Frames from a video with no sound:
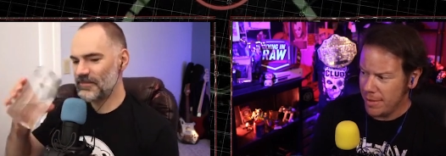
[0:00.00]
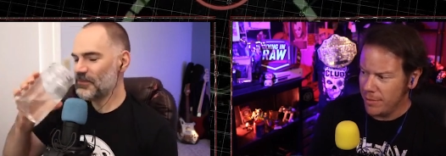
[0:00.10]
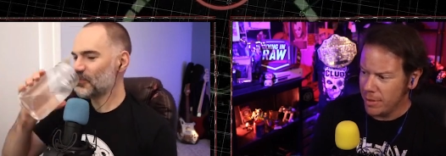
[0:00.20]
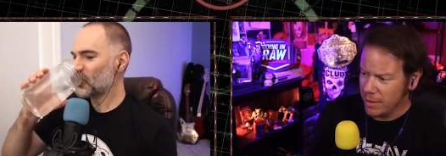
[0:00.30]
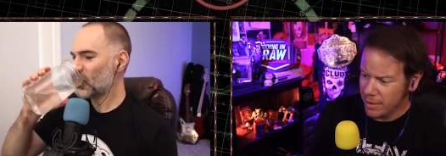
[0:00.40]

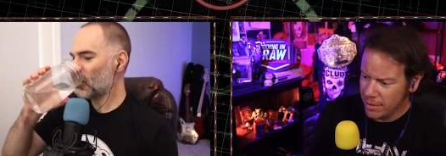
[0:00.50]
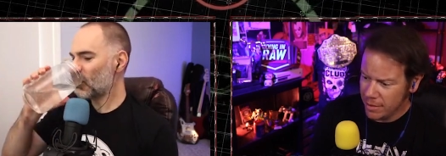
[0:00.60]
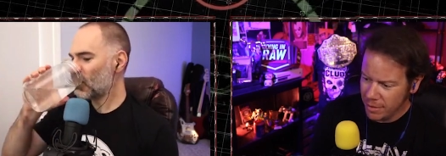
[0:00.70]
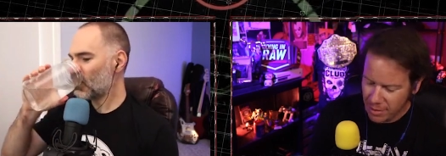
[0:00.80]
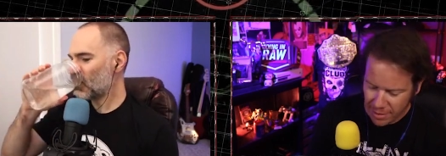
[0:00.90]
Speaker 1: 70
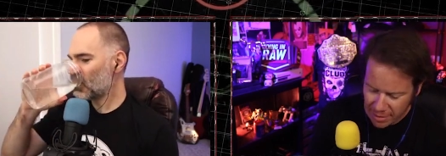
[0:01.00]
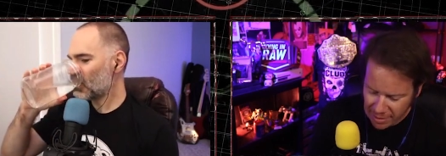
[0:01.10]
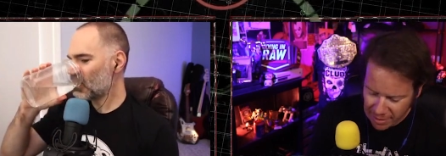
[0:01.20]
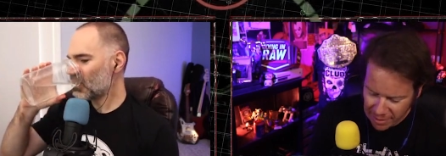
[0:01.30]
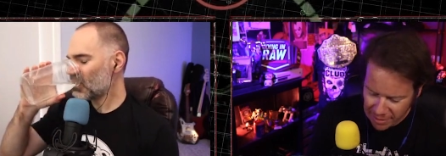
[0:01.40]

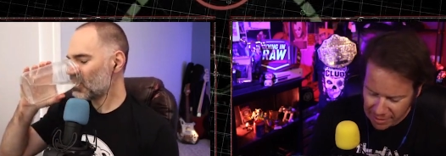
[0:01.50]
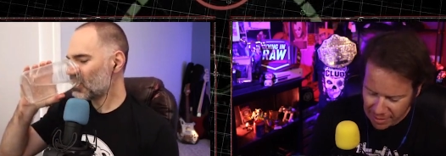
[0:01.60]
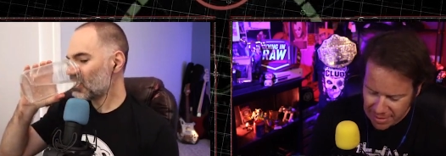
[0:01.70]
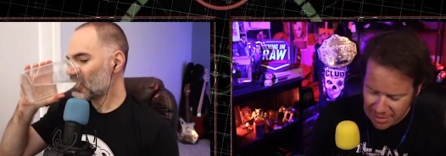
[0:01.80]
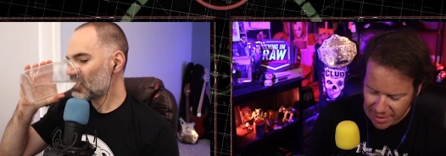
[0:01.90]
in,
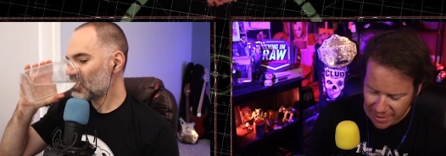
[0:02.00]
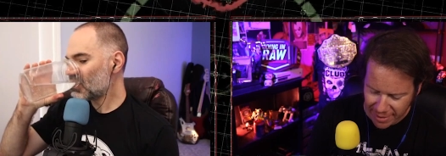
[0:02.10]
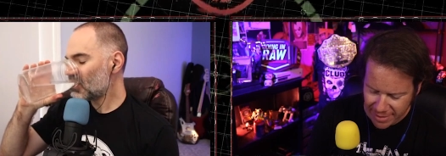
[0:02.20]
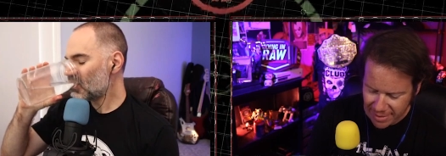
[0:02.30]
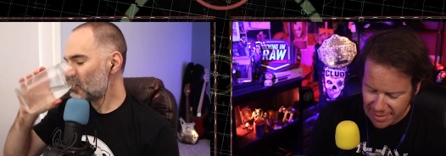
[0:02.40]
let's say,
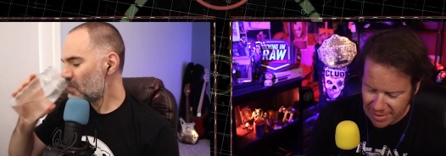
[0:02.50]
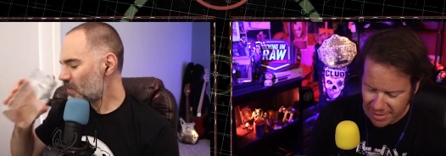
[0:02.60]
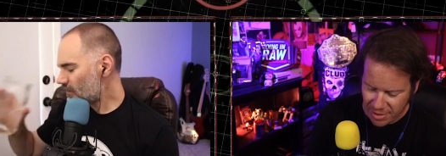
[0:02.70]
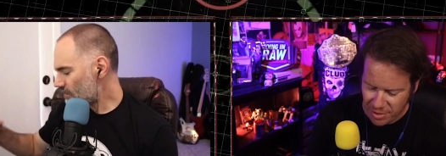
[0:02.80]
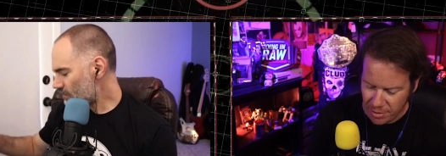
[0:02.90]

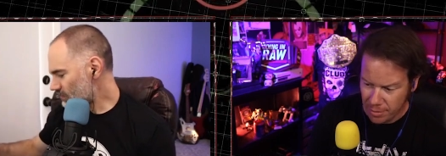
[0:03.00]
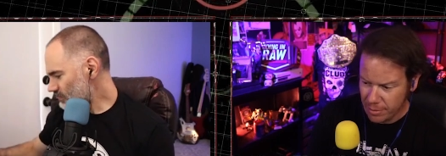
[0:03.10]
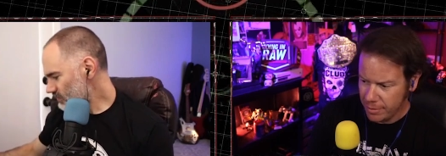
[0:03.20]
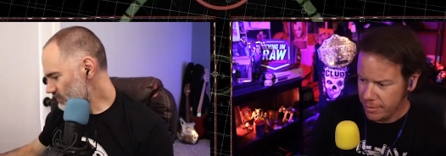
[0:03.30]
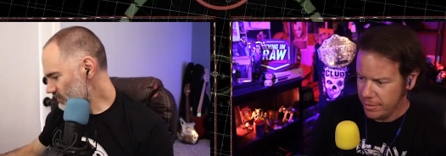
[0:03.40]

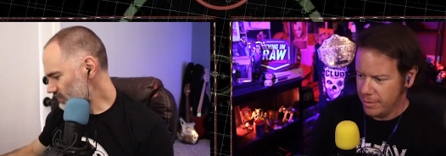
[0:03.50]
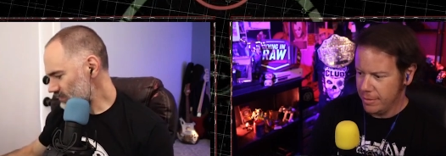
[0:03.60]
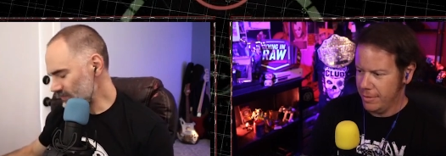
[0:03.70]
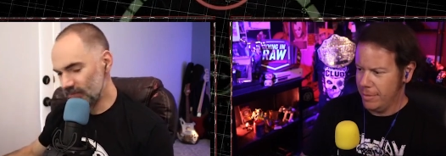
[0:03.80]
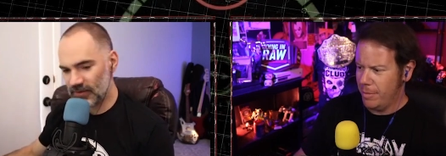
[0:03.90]
1962.
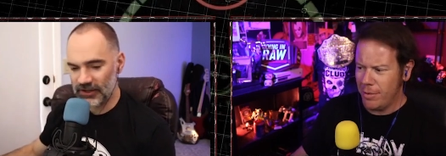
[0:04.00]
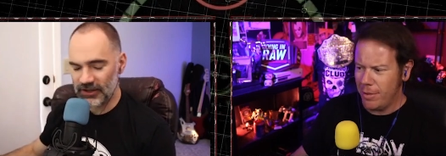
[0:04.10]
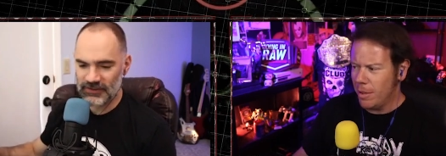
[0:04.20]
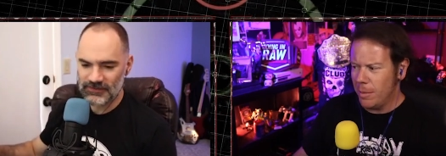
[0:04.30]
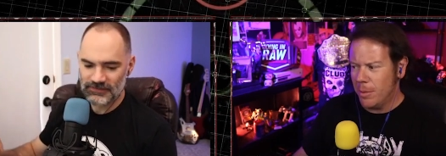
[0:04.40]
All
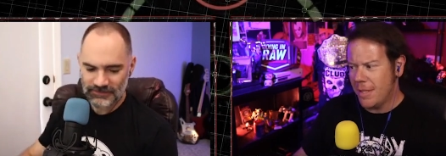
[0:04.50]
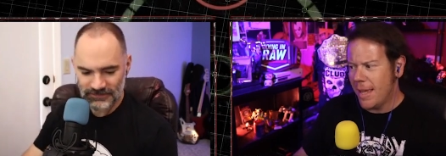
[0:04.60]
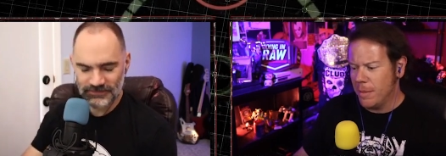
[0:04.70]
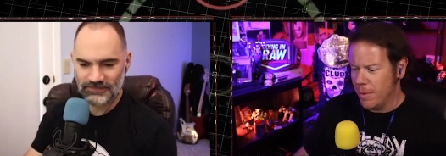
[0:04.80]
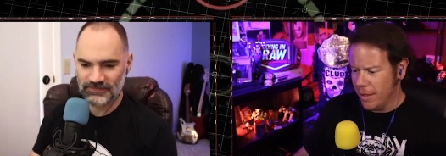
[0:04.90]
Beverly right. Hillbillies
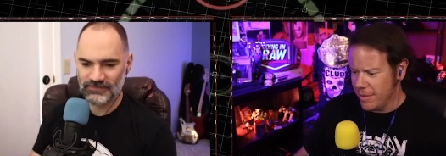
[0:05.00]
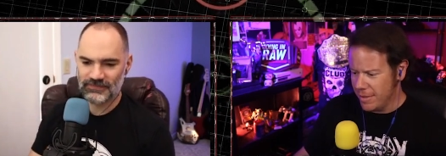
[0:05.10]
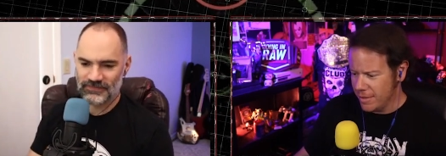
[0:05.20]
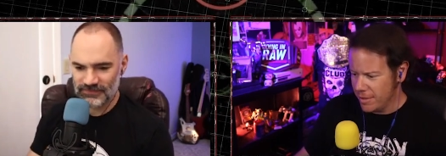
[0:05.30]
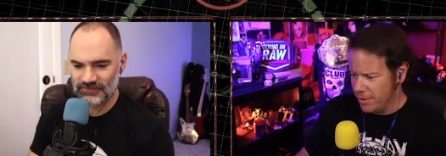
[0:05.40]
had to be on in
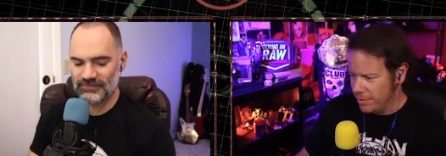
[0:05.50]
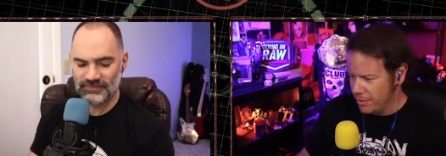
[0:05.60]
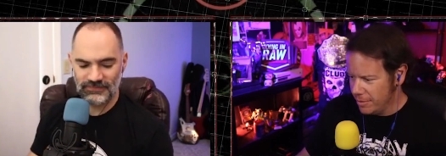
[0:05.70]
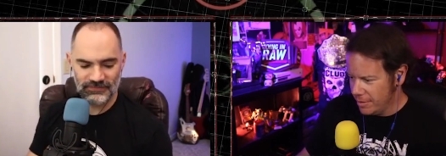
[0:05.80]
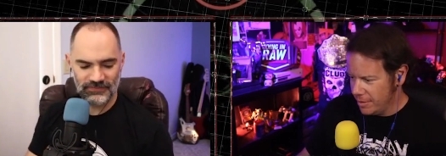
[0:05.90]

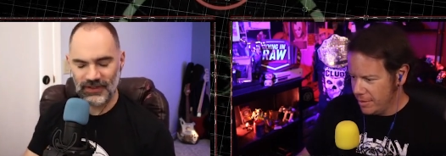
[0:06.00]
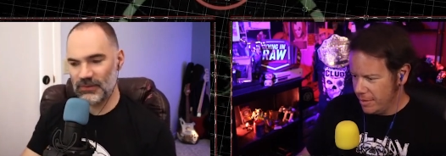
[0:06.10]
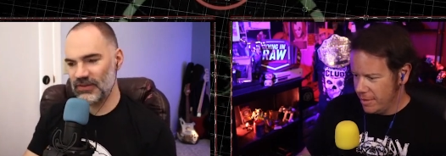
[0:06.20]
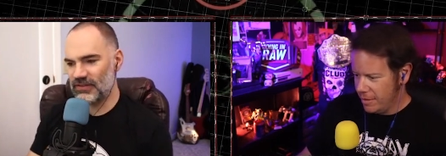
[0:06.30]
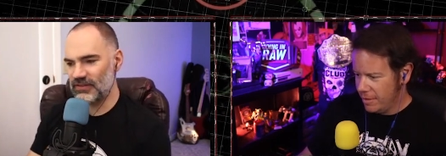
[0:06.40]
62.
Speaker 2: I would
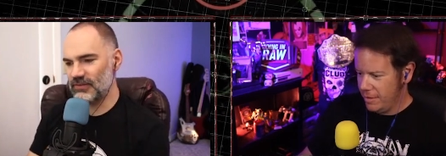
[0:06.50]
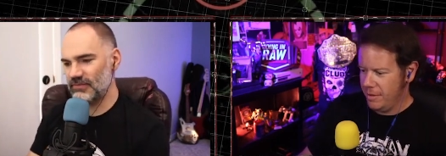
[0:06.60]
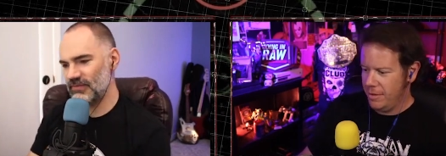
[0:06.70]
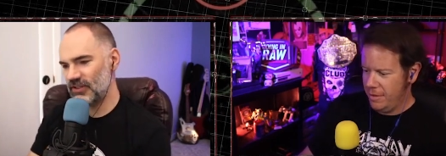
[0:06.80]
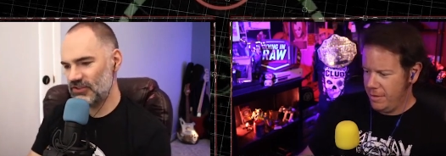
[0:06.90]
think so.
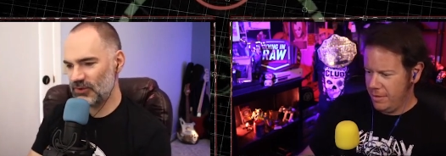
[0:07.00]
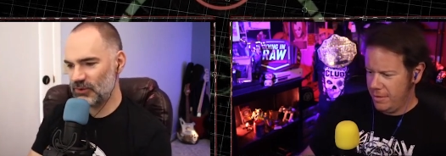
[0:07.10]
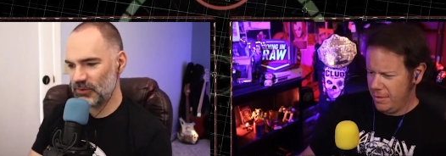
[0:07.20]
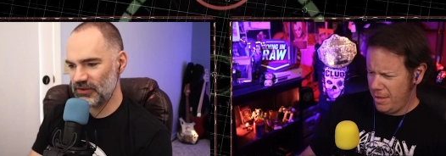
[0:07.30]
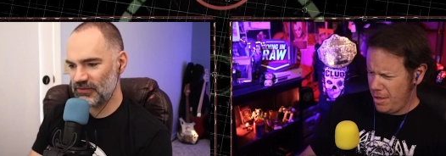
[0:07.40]
That show
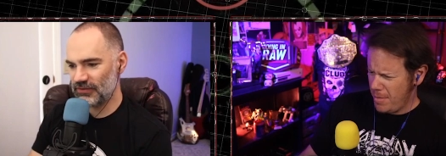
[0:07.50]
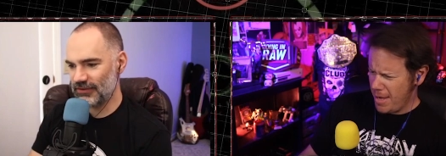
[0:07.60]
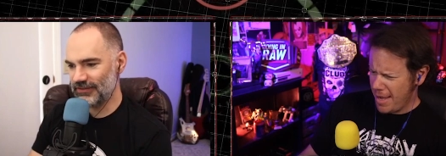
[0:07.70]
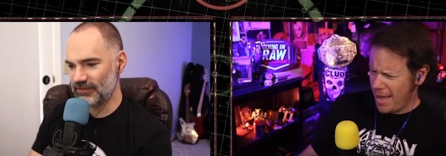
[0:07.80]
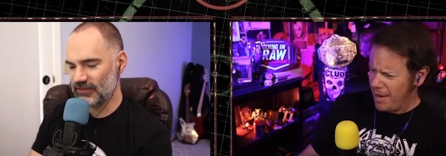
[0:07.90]
was on. Forever. Oh
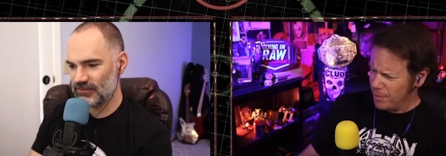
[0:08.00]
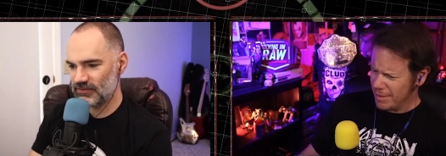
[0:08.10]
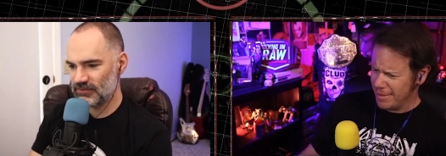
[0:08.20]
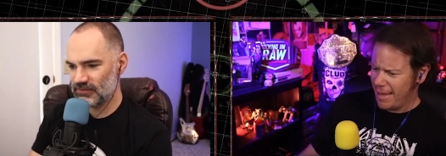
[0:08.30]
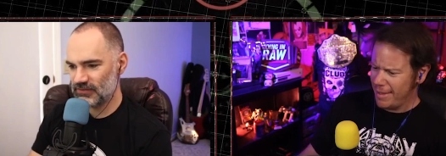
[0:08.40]
my
Speaker 1: god, it
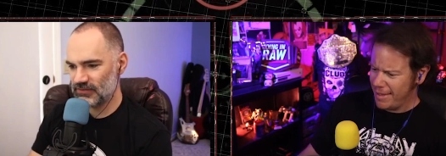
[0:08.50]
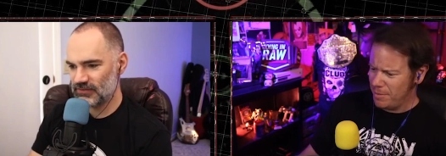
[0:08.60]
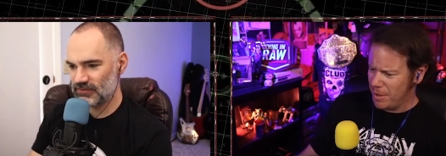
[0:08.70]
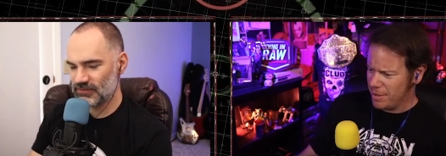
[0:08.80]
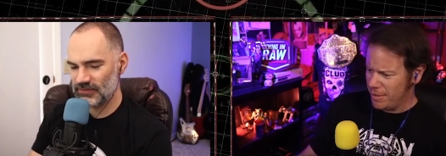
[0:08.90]
was not
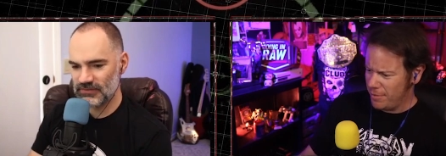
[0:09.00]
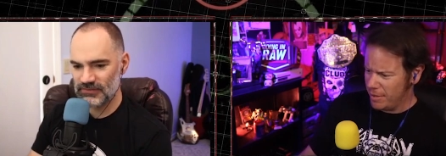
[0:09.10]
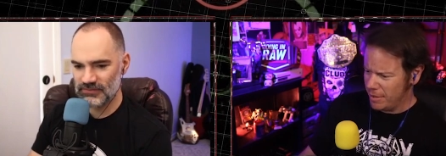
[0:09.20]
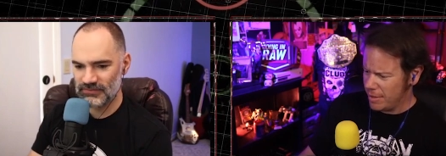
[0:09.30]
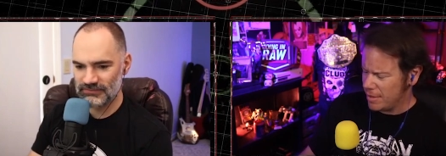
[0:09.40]
that much
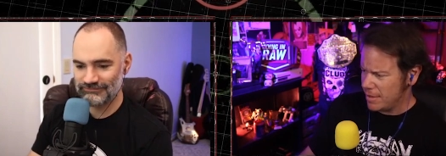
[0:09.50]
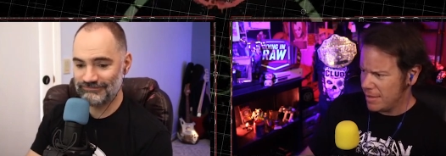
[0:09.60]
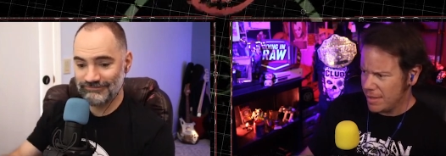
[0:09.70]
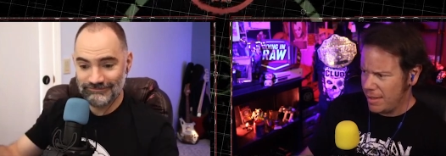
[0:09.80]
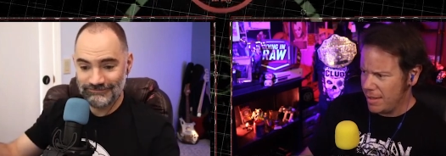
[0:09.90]
different because
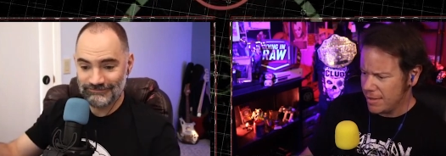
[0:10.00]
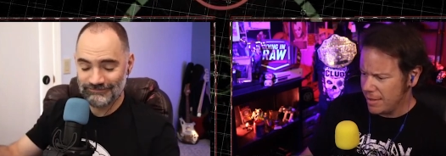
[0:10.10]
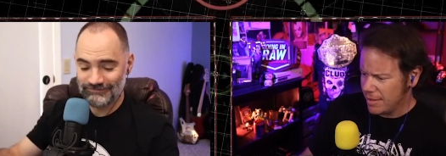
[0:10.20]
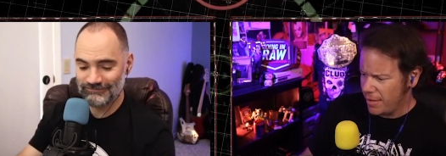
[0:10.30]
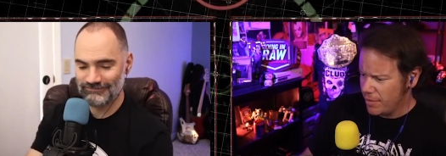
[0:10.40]
isn't today it's
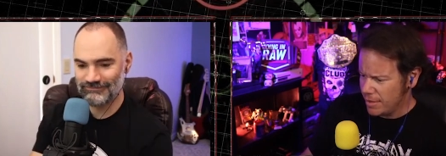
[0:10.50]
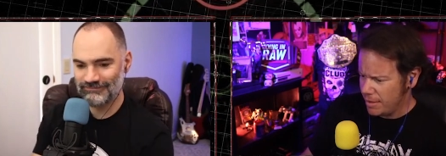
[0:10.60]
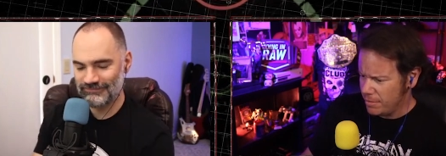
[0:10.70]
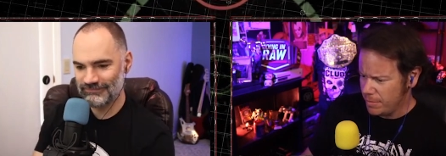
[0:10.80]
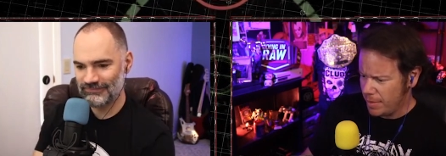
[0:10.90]
like seventy
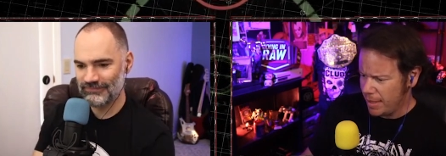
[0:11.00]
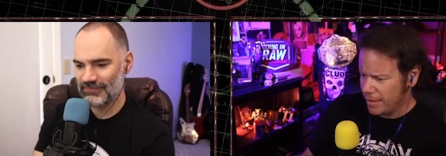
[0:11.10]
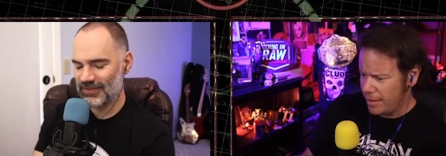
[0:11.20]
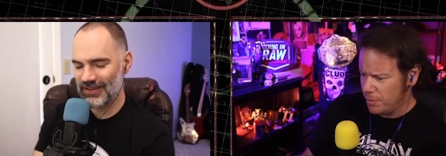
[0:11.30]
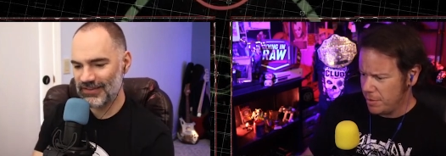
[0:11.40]
something?
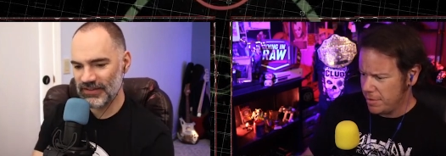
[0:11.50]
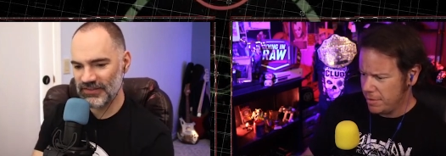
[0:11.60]
Back then yeah, it was like